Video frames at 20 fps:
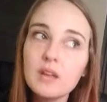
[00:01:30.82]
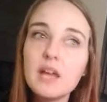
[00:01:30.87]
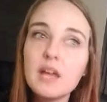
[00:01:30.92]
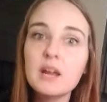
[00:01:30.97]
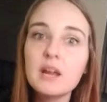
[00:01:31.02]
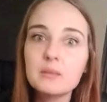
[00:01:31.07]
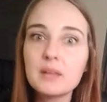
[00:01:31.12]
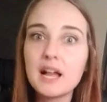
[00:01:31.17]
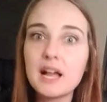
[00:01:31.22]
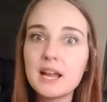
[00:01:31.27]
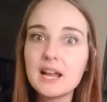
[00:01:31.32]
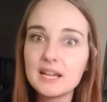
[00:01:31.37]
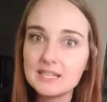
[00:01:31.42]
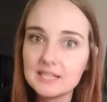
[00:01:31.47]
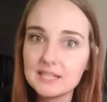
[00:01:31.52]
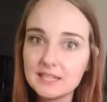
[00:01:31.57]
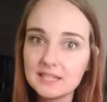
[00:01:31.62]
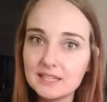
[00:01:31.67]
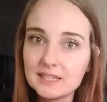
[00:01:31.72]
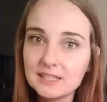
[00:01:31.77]
and I'm glad I
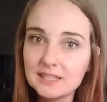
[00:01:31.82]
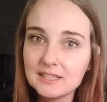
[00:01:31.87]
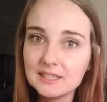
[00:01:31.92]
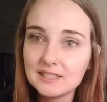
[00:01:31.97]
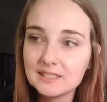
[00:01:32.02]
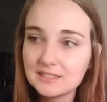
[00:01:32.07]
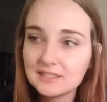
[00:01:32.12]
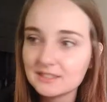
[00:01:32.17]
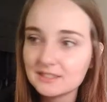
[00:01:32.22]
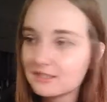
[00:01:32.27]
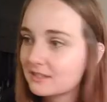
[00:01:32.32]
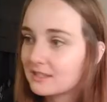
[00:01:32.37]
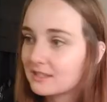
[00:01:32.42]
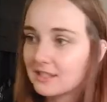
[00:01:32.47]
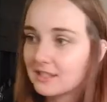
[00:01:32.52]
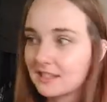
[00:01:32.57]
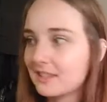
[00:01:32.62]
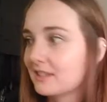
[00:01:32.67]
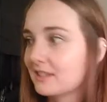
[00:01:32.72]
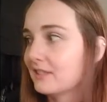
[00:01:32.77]
did,
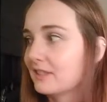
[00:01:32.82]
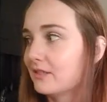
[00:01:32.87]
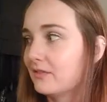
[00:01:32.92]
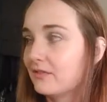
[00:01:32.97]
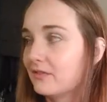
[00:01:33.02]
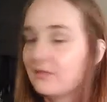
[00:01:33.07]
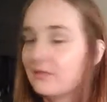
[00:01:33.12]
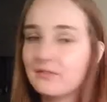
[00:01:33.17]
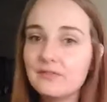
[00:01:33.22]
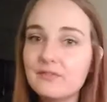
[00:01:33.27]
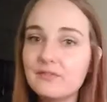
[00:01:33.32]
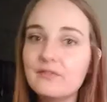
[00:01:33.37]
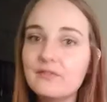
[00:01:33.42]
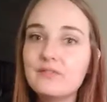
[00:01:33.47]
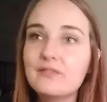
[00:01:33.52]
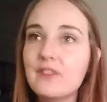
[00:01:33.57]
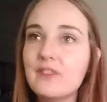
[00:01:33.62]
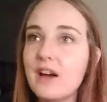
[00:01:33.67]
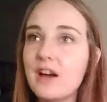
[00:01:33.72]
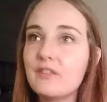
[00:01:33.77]
to the
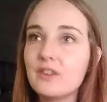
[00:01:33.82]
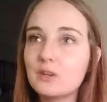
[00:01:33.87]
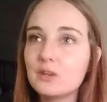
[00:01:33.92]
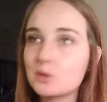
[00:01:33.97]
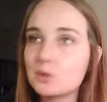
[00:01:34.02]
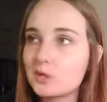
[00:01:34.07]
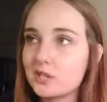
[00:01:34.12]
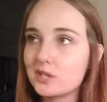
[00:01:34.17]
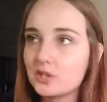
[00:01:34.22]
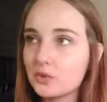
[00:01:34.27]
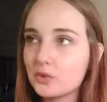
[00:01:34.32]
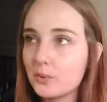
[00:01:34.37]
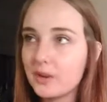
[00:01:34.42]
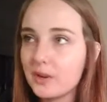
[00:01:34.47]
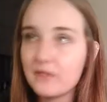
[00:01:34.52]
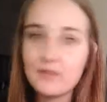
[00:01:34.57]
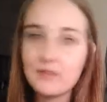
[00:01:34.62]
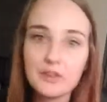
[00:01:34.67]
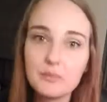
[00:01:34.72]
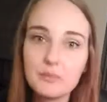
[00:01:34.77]

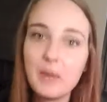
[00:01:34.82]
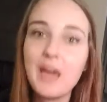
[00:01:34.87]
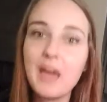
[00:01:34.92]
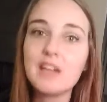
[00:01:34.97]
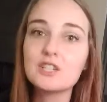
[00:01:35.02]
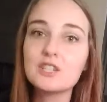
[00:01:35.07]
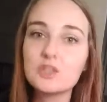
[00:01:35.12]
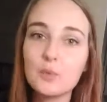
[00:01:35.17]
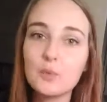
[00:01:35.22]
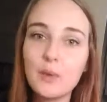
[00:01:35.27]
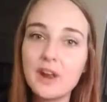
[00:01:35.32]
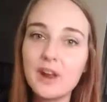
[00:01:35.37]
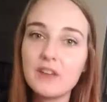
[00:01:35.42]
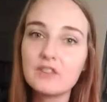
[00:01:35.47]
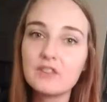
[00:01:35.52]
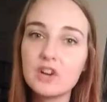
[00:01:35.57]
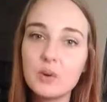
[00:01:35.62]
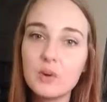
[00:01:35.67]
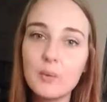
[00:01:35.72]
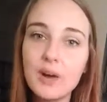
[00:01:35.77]
525th page or
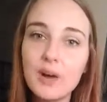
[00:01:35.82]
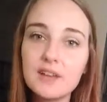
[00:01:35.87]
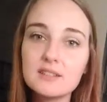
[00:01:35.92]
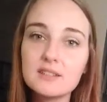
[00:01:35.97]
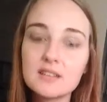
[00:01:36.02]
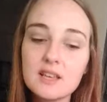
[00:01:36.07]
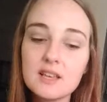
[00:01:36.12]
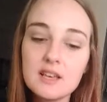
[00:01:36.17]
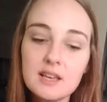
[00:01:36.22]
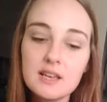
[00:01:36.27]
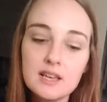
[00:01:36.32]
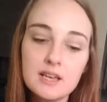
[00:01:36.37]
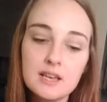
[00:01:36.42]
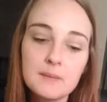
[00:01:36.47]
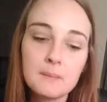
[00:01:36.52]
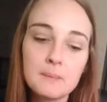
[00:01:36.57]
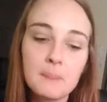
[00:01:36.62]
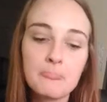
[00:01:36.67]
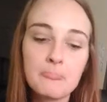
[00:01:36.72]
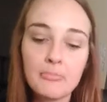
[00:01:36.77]
whatever it was.
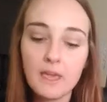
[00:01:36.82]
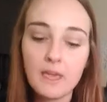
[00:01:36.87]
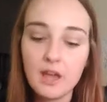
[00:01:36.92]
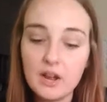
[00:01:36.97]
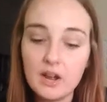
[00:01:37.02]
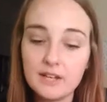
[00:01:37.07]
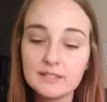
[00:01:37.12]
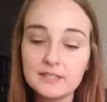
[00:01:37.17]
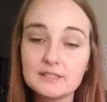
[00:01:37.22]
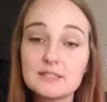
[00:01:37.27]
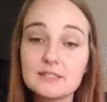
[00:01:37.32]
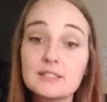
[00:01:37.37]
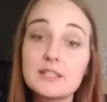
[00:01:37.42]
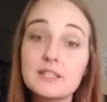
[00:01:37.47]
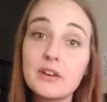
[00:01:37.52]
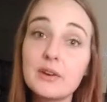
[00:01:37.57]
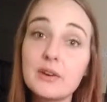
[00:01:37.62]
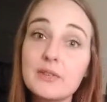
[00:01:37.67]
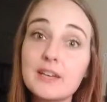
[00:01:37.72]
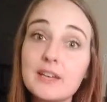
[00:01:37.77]
Alright,
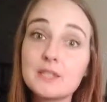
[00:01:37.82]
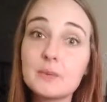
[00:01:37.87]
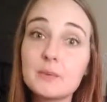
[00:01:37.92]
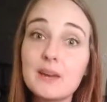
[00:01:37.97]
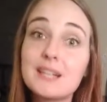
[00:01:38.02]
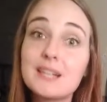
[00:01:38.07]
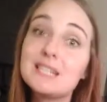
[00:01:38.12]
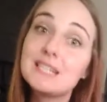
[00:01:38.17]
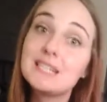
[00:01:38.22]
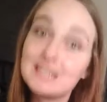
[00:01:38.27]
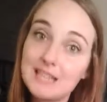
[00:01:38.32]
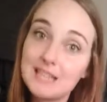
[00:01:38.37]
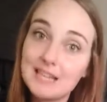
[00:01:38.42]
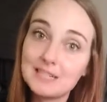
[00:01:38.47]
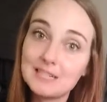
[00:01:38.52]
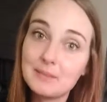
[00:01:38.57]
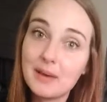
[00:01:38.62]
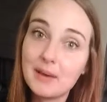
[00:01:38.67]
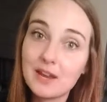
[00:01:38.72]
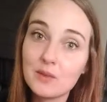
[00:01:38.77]
so that's what I
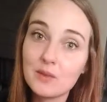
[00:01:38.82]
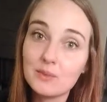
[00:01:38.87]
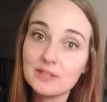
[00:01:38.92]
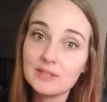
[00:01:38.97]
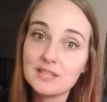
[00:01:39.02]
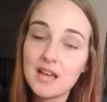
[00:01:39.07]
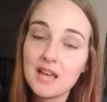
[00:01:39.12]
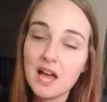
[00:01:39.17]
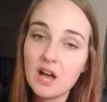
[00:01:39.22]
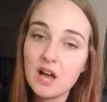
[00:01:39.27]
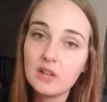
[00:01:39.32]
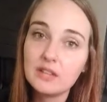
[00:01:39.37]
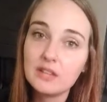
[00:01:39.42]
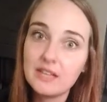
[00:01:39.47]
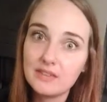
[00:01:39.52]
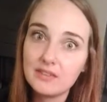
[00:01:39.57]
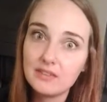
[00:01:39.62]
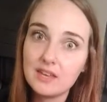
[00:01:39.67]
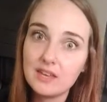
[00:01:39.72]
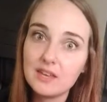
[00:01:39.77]
disliked about it, was how
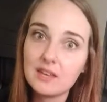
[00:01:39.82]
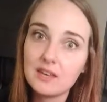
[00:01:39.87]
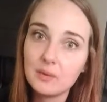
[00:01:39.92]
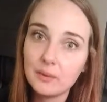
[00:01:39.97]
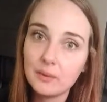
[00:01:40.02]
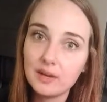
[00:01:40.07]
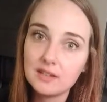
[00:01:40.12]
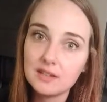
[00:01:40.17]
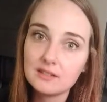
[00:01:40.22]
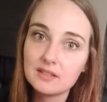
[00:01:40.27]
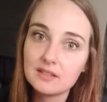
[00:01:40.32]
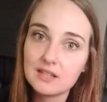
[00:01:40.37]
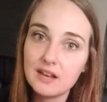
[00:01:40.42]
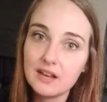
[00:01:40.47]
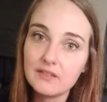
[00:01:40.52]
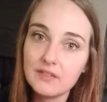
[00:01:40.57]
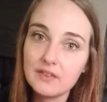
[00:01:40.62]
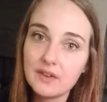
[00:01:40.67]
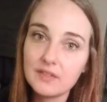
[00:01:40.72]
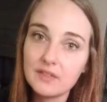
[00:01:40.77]
lengthy it was, and
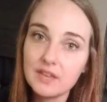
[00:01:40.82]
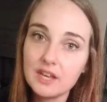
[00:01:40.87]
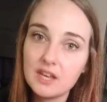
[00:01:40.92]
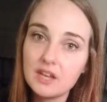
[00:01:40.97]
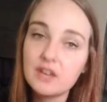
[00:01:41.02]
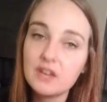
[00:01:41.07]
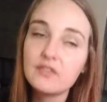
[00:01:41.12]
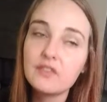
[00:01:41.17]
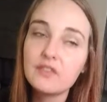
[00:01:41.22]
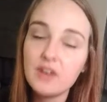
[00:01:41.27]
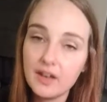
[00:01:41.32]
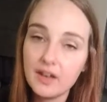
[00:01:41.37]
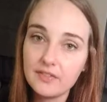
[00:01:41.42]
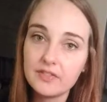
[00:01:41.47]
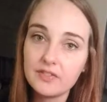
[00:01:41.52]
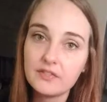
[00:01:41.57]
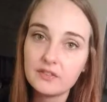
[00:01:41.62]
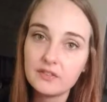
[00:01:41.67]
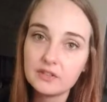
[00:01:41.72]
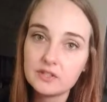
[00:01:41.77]
I felt that he could have
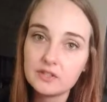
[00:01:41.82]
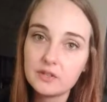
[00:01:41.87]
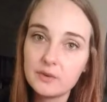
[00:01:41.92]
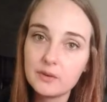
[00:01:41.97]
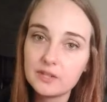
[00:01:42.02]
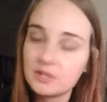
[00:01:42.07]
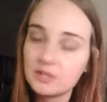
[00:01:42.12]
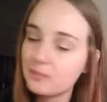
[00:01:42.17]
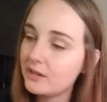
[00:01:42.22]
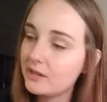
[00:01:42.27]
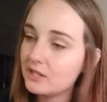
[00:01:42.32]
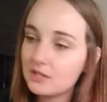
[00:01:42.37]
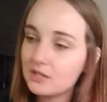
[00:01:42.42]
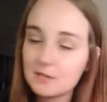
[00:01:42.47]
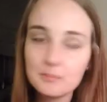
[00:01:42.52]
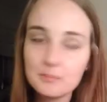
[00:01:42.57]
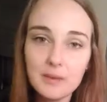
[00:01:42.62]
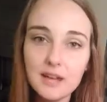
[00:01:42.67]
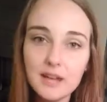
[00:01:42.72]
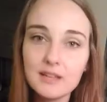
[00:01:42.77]
cut the first 200
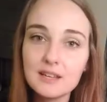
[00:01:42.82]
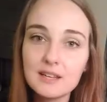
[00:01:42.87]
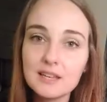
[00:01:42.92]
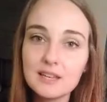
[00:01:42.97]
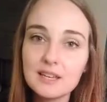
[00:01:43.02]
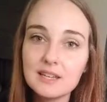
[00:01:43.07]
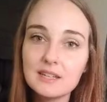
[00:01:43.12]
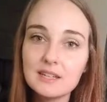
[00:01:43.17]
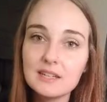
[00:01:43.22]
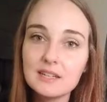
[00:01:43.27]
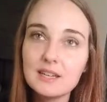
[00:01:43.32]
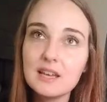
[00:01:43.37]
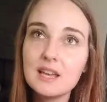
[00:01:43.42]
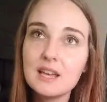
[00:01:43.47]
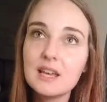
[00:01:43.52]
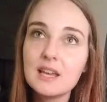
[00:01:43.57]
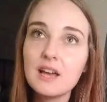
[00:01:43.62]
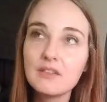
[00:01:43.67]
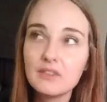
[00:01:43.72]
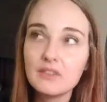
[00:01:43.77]
pages, but again,
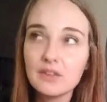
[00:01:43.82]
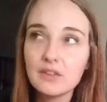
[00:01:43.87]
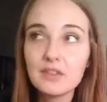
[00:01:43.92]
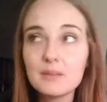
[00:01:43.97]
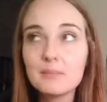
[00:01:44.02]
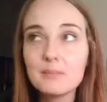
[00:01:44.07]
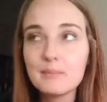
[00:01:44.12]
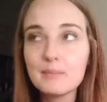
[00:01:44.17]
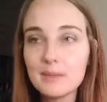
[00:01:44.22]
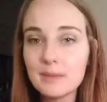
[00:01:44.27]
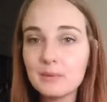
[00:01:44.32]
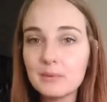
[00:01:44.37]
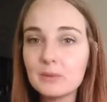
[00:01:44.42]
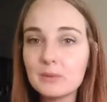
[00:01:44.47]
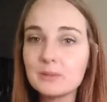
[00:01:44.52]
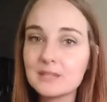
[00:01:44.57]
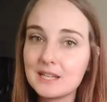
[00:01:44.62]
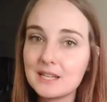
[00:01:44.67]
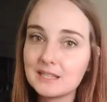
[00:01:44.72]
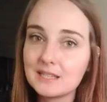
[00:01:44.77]
I feel that maybe it
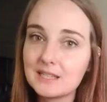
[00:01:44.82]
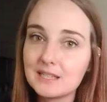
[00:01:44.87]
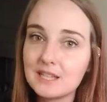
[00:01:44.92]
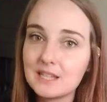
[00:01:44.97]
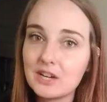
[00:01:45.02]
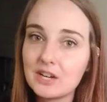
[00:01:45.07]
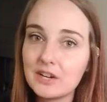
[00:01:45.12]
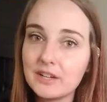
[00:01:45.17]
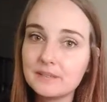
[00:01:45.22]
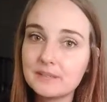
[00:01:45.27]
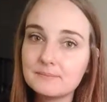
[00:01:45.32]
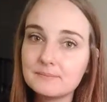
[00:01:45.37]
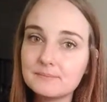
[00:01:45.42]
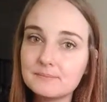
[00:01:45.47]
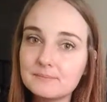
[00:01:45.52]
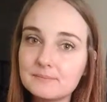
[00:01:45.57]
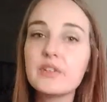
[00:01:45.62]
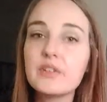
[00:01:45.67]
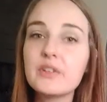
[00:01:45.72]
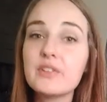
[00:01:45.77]
was necessary.
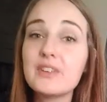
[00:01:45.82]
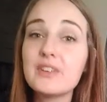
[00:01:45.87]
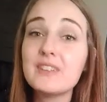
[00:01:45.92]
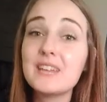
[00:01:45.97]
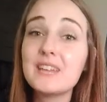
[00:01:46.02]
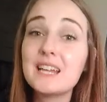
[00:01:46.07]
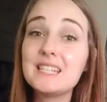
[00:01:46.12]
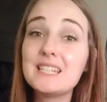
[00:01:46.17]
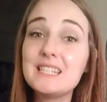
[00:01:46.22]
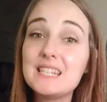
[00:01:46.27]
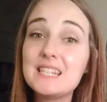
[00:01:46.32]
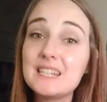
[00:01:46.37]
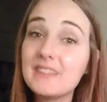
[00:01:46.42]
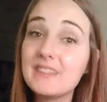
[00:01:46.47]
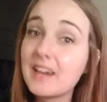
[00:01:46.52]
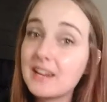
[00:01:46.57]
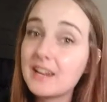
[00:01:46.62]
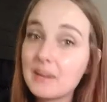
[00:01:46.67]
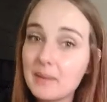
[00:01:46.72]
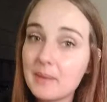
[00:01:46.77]
The other thing that I did
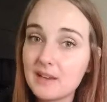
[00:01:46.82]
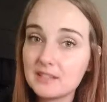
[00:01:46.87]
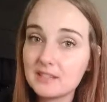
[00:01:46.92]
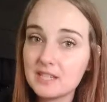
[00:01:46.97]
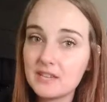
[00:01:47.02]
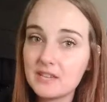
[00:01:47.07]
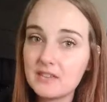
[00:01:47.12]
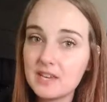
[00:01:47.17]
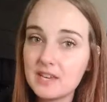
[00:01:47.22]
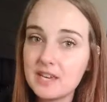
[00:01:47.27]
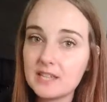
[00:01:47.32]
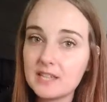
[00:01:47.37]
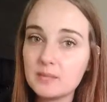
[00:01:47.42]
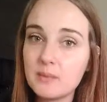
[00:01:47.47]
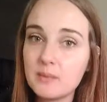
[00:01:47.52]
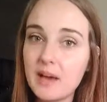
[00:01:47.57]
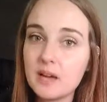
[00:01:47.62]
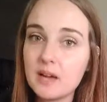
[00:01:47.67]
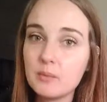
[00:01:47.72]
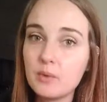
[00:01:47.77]
like about Stephen King's
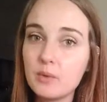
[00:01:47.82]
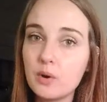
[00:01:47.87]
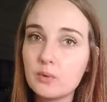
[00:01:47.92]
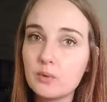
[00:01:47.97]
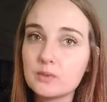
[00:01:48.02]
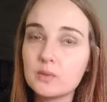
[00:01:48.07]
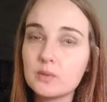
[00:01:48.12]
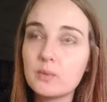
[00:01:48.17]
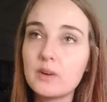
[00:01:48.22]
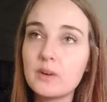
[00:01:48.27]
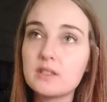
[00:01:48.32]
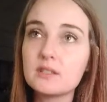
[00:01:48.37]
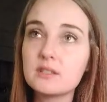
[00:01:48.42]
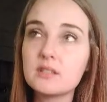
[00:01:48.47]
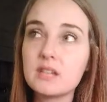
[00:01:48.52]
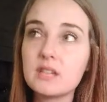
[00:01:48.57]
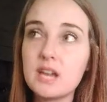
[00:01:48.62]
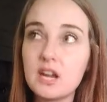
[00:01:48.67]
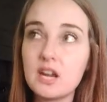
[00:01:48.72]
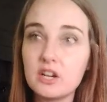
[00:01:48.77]
Bag of Bones was
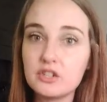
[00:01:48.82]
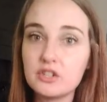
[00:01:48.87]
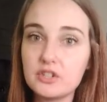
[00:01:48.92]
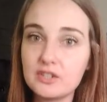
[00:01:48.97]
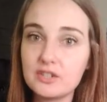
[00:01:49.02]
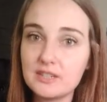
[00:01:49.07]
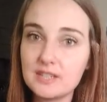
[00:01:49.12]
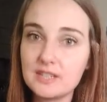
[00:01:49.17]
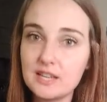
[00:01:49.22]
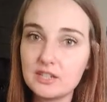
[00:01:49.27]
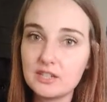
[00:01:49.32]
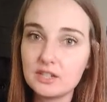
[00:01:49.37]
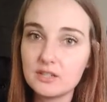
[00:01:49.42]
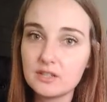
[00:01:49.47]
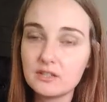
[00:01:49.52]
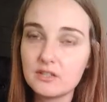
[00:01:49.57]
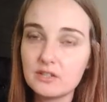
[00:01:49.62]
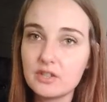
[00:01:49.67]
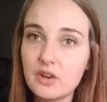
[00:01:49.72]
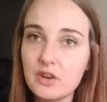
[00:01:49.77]
the
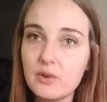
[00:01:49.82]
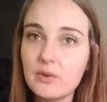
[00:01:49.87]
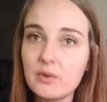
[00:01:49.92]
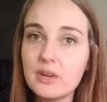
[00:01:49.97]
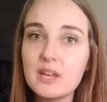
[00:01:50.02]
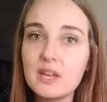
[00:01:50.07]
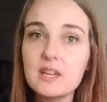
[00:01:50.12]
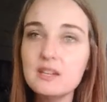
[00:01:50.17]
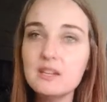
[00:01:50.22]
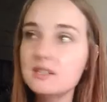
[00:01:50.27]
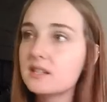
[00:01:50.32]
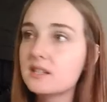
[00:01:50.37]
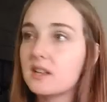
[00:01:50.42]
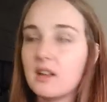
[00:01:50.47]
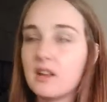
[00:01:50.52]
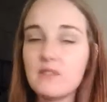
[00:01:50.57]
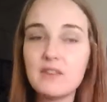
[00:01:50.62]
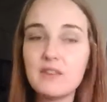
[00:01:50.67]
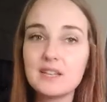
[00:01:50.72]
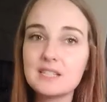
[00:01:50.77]
characterization. So he did
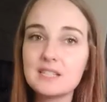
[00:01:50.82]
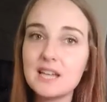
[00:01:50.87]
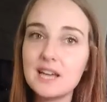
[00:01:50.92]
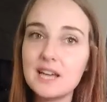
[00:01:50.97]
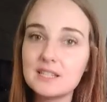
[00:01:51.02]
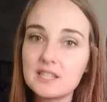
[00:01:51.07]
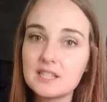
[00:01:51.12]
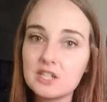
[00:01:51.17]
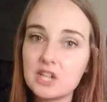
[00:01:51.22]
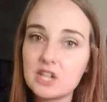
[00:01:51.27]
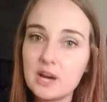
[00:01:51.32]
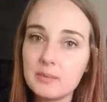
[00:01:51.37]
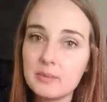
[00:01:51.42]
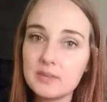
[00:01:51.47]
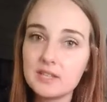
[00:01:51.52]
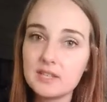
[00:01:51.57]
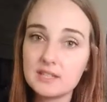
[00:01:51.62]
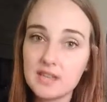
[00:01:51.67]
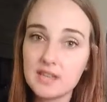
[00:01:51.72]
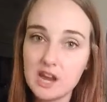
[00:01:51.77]
a fantastic job with
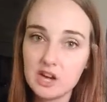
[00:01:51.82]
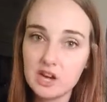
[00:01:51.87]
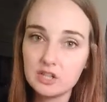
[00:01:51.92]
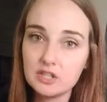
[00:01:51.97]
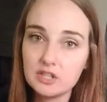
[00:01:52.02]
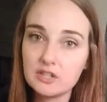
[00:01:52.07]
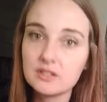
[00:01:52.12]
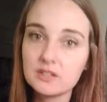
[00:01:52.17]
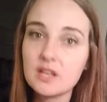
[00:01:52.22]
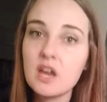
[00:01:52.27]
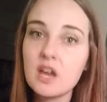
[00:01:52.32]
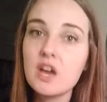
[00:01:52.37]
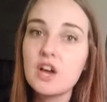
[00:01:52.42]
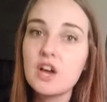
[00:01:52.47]
his characters.